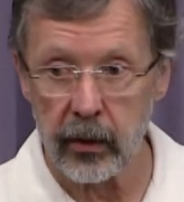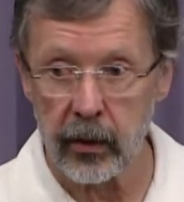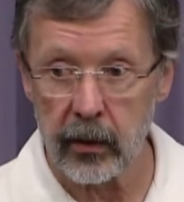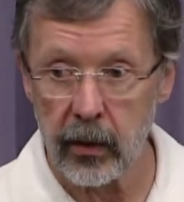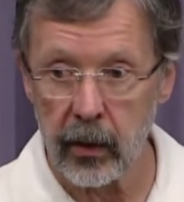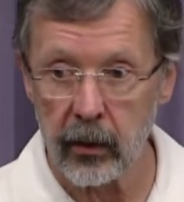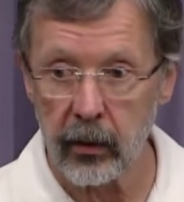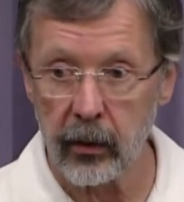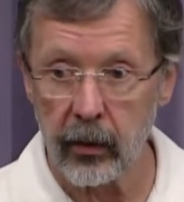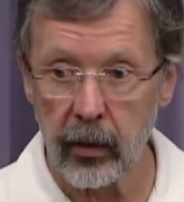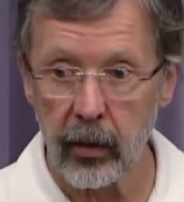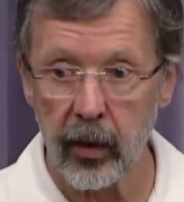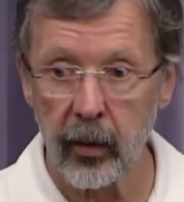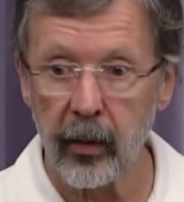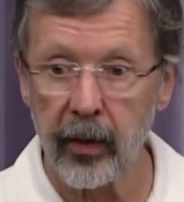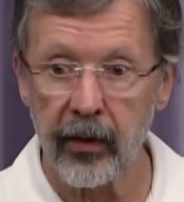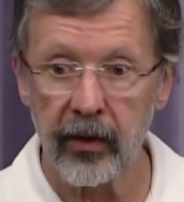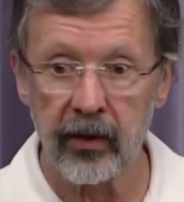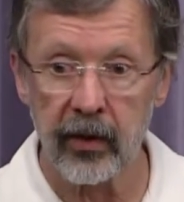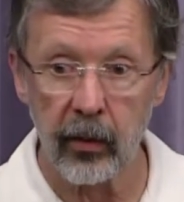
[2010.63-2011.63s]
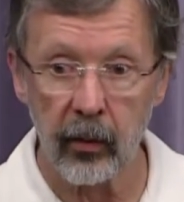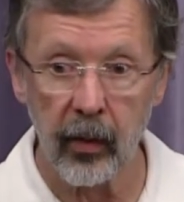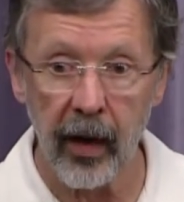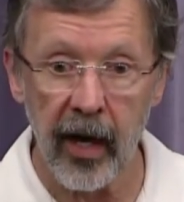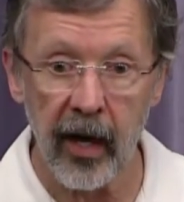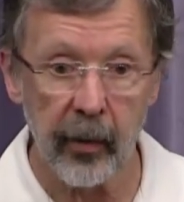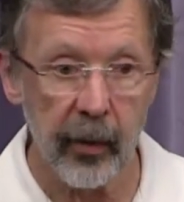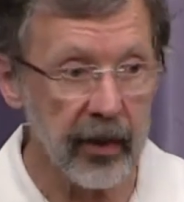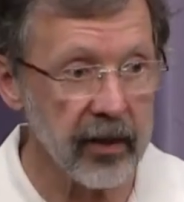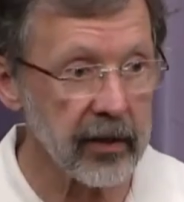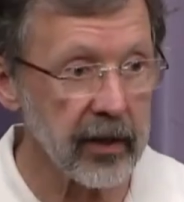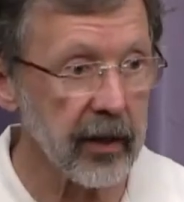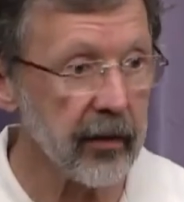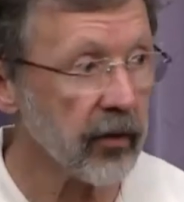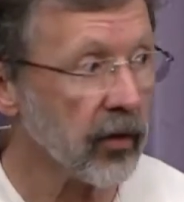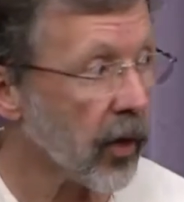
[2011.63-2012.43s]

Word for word: or, or anybody that's going to write about Steve